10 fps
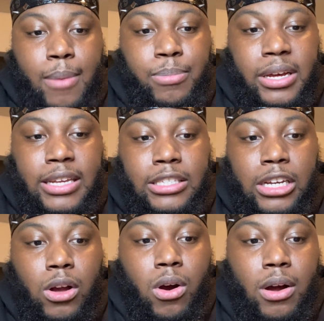but he
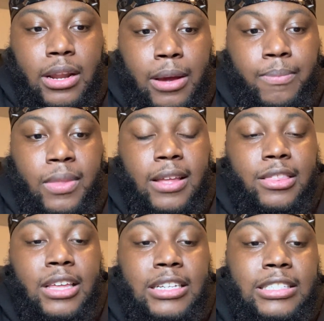took on him
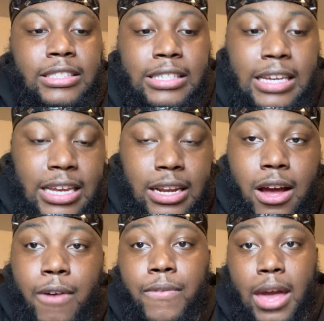the seed
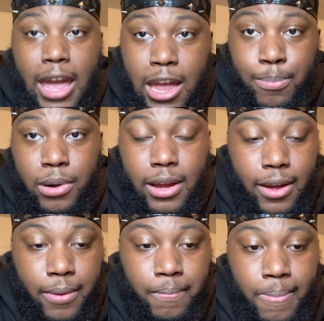of
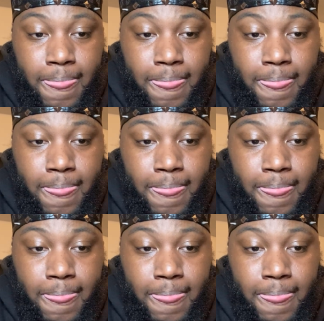Abraham.